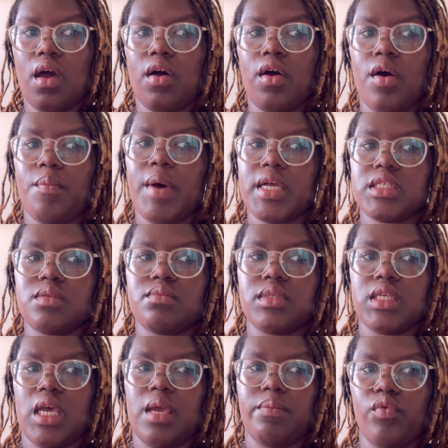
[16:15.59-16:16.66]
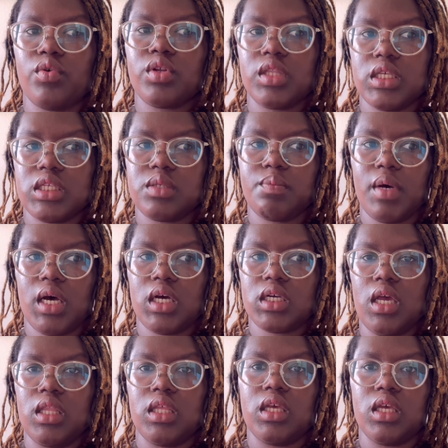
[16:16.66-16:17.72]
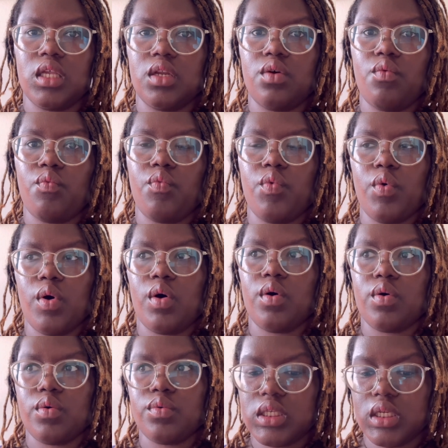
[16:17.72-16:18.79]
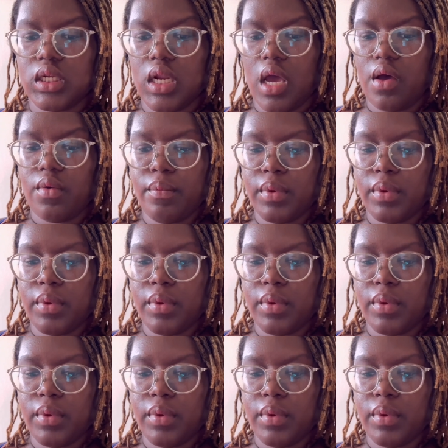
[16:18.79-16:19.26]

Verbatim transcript: go buy some tape for this box and then we'll send it out.